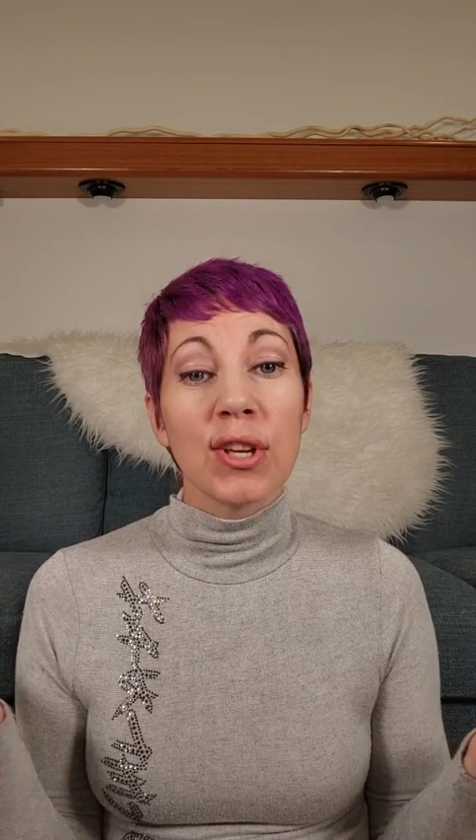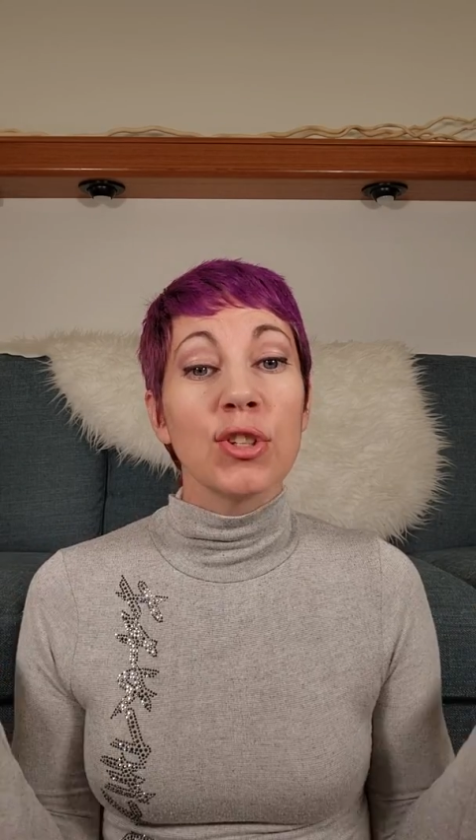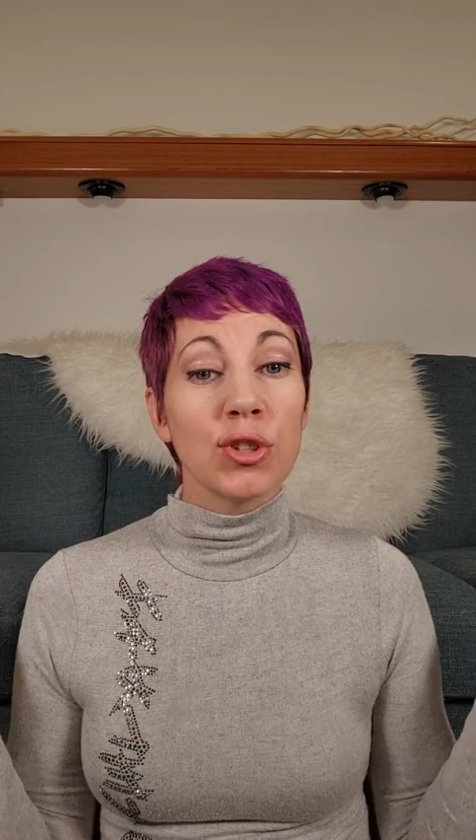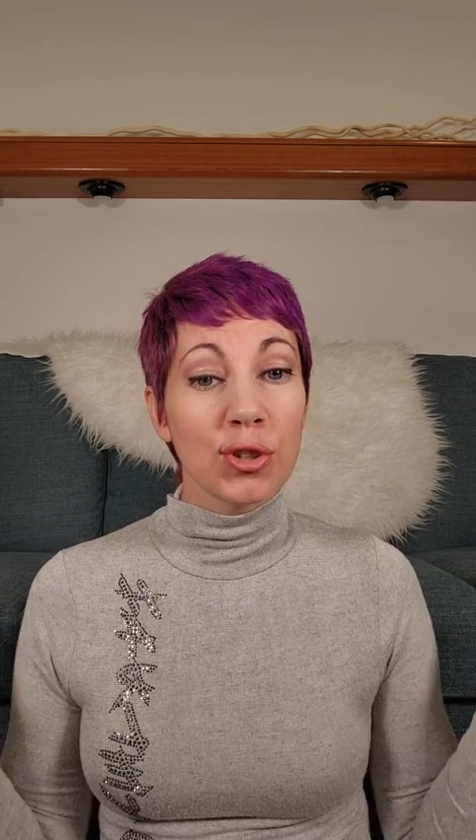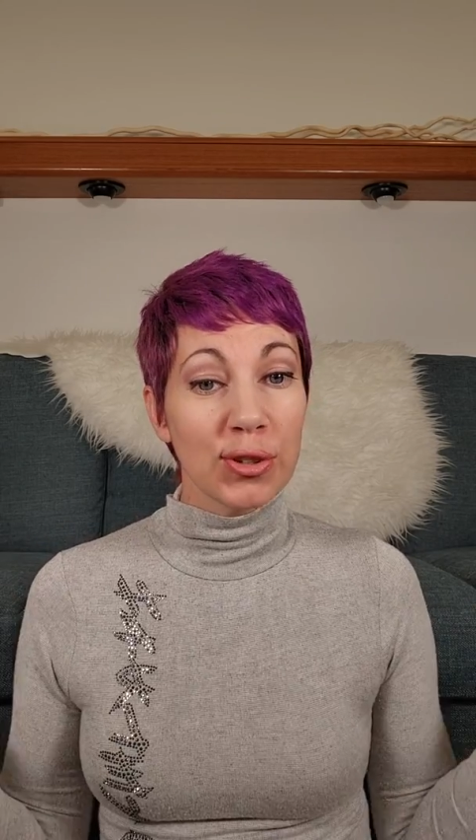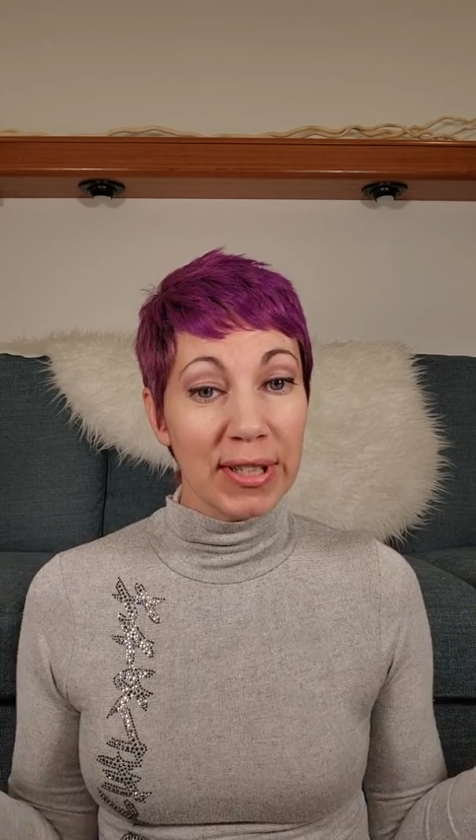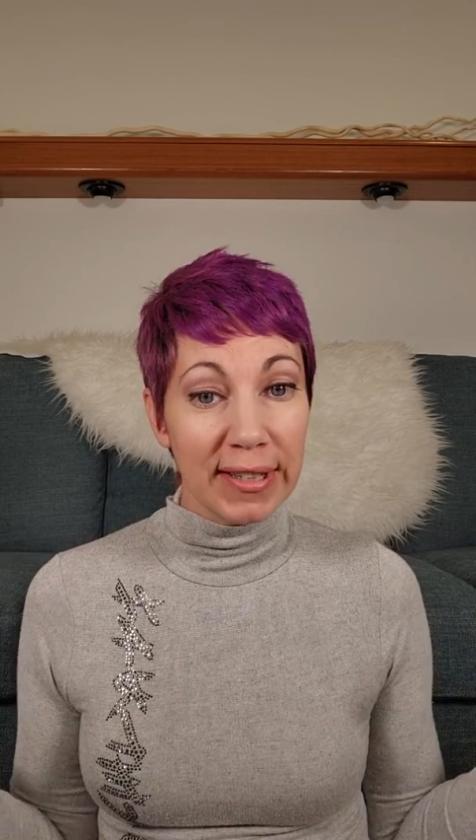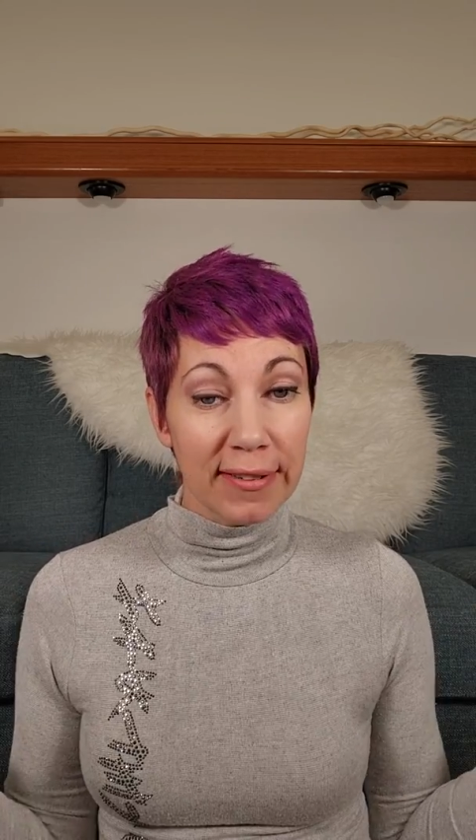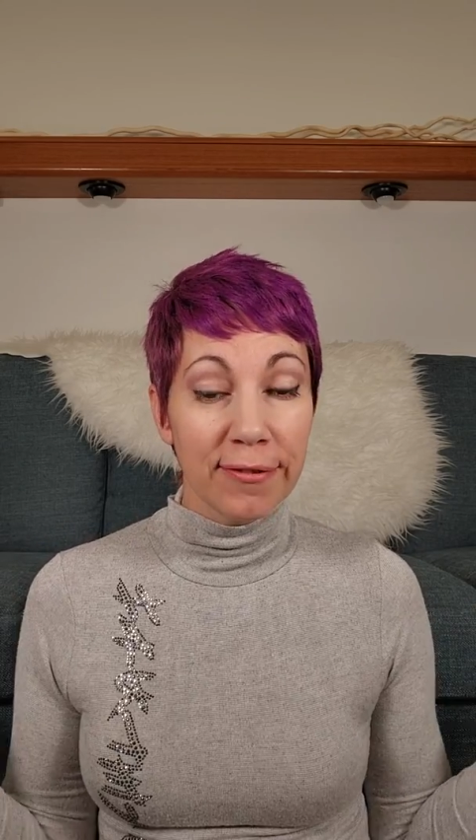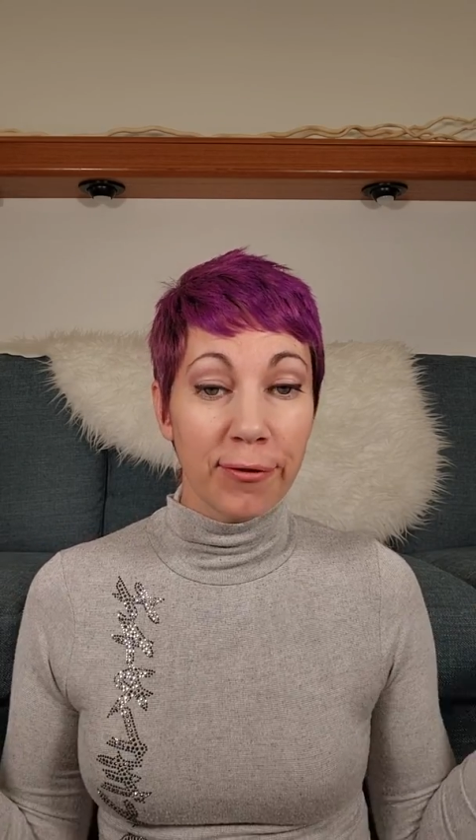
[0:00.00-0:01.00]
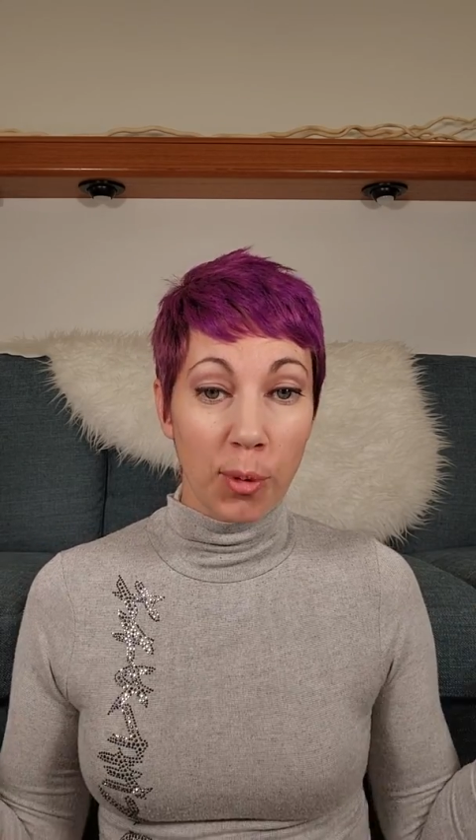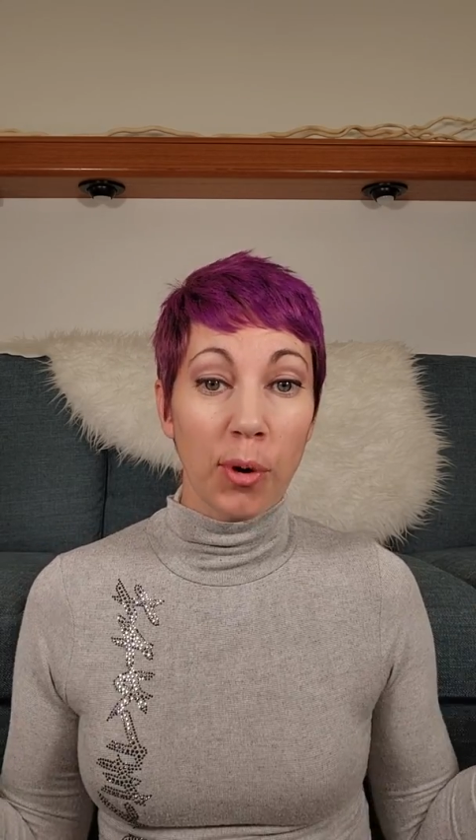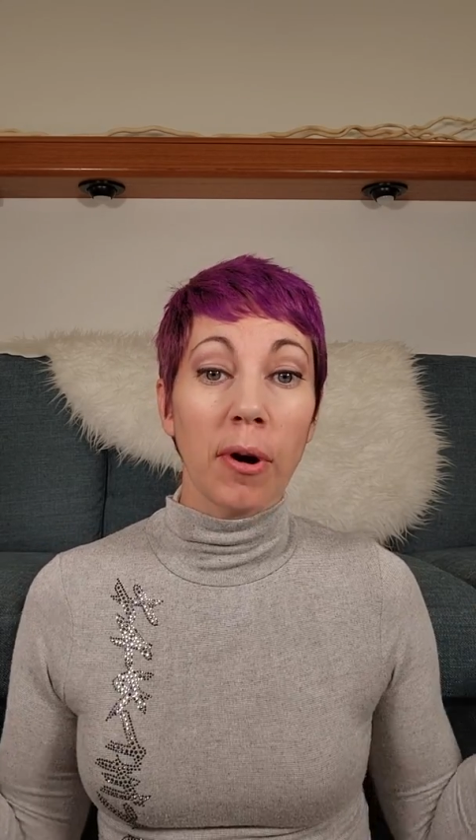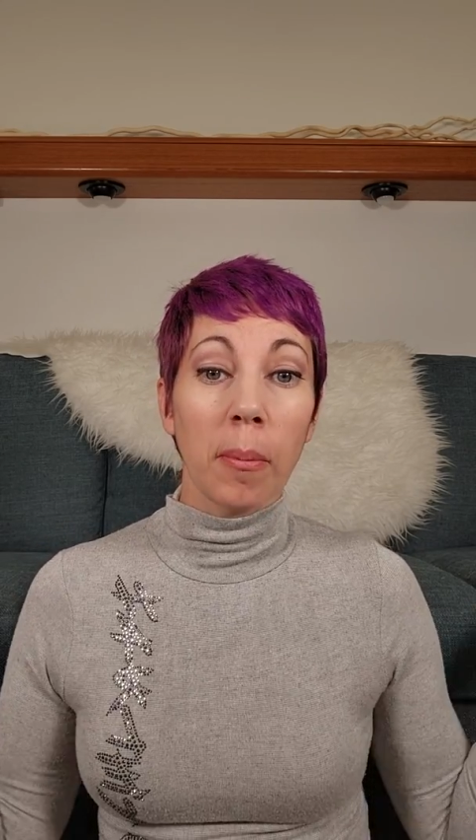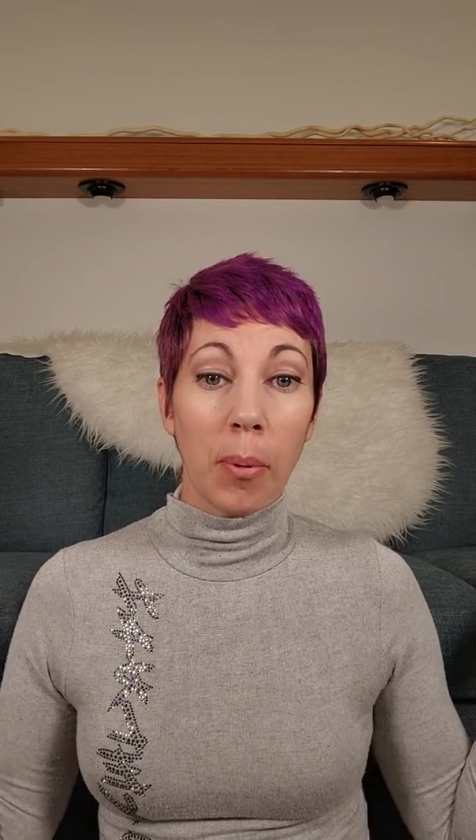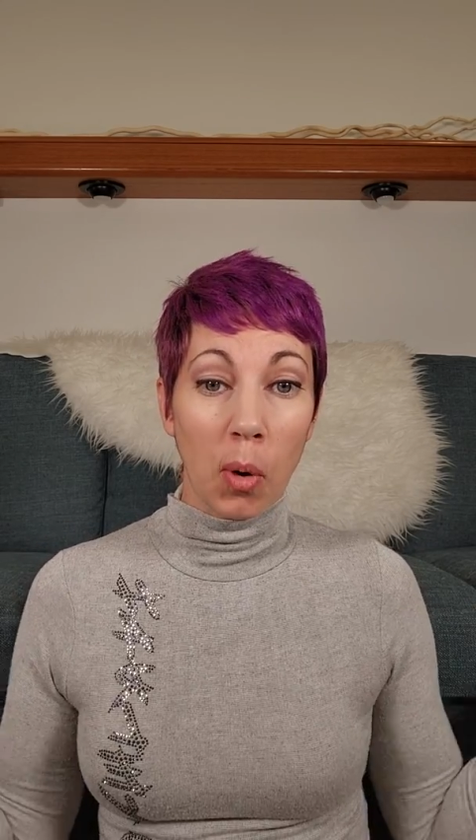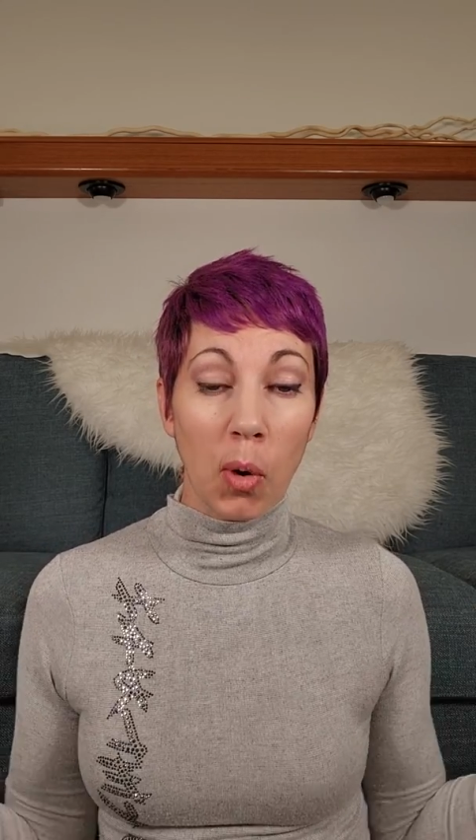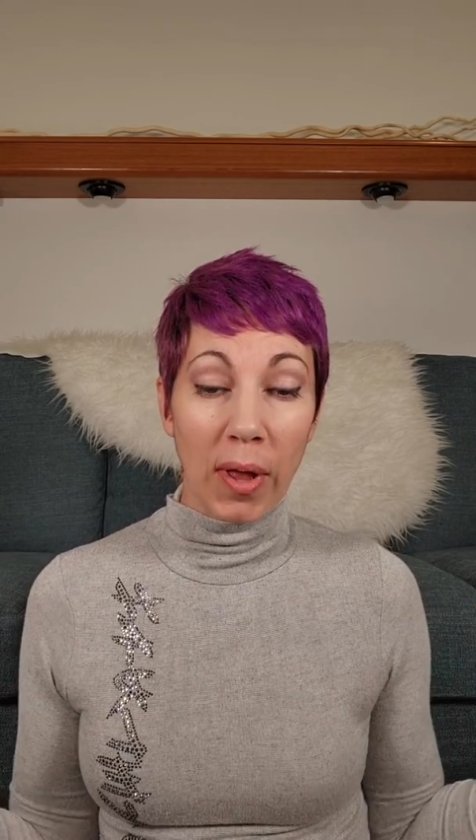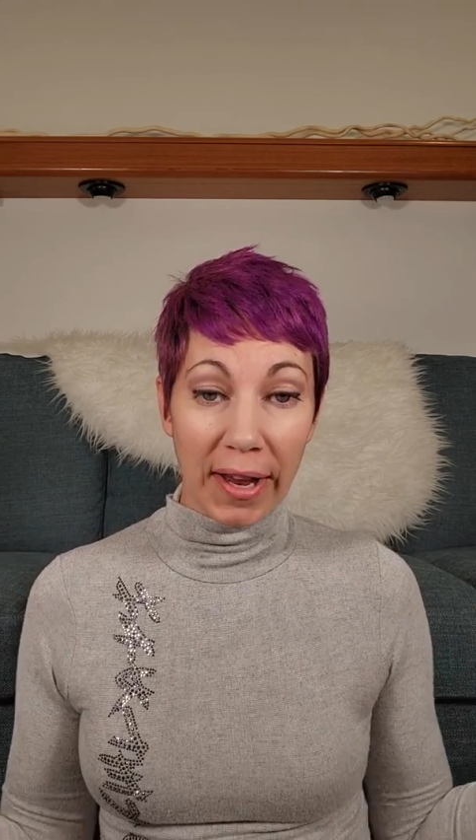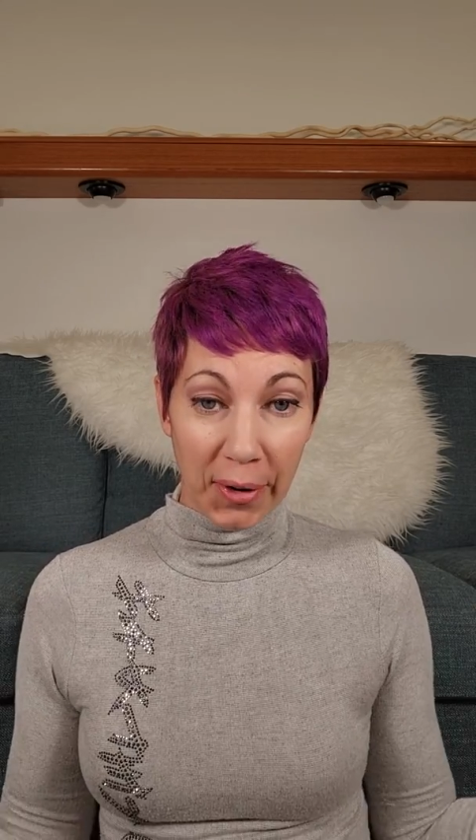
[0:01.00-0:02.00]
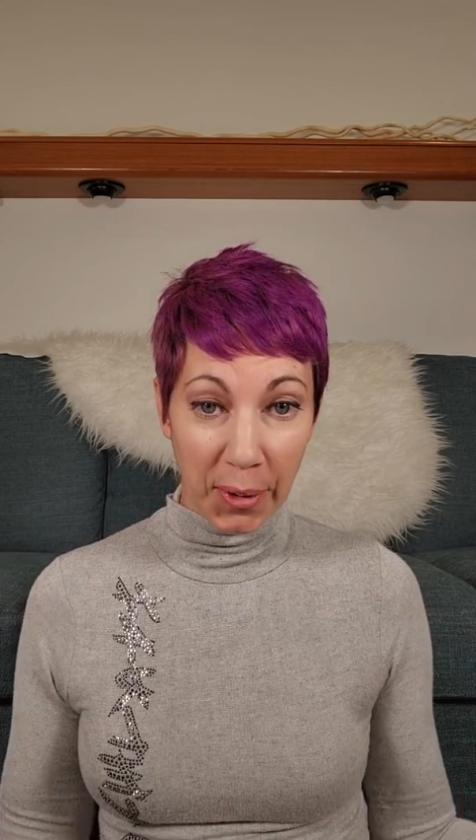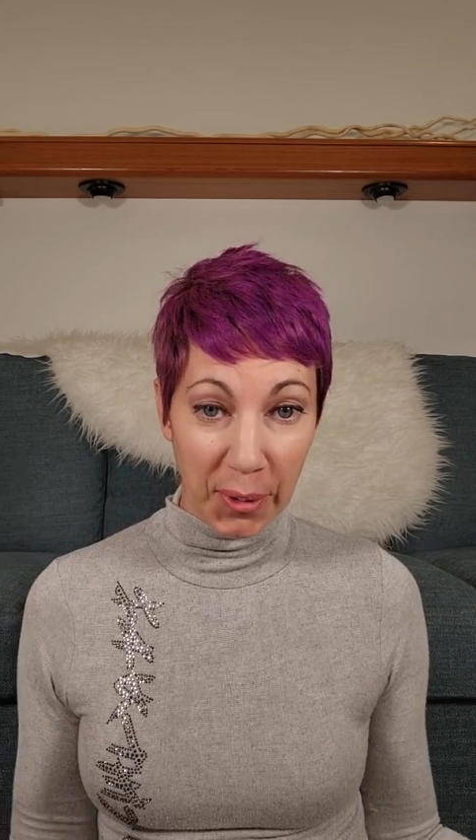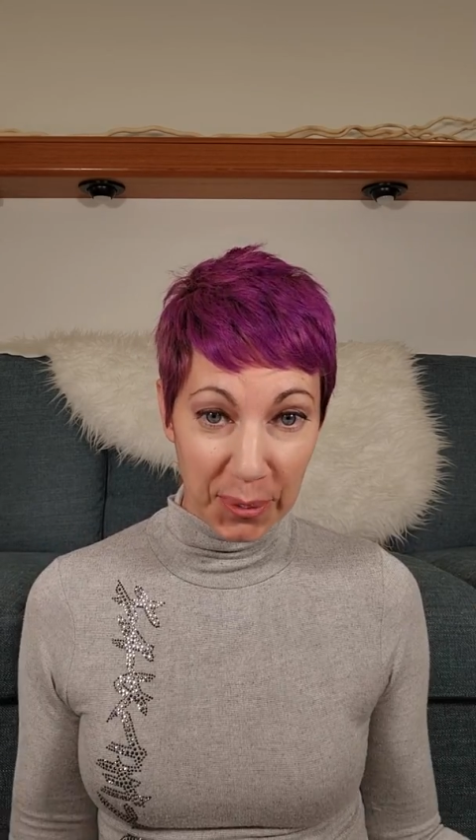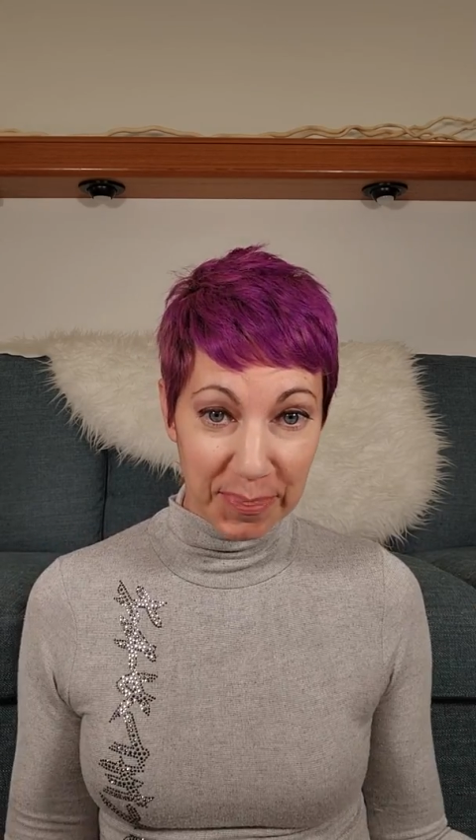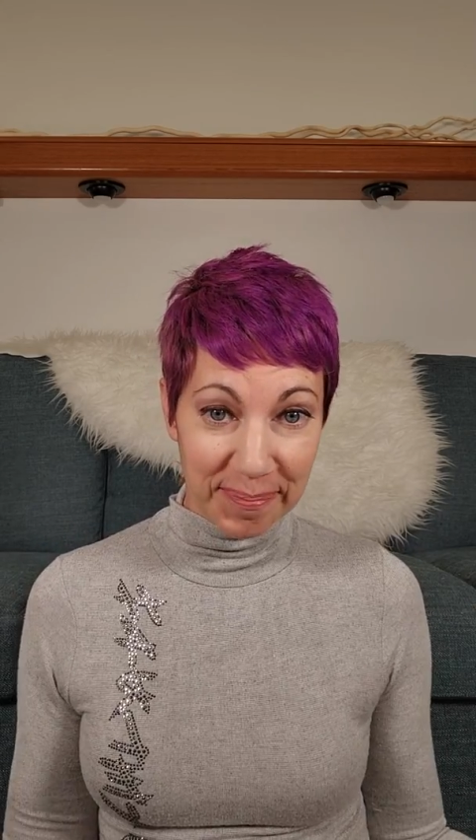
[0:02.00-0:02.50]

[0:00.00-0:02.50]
do you need for a pole at home.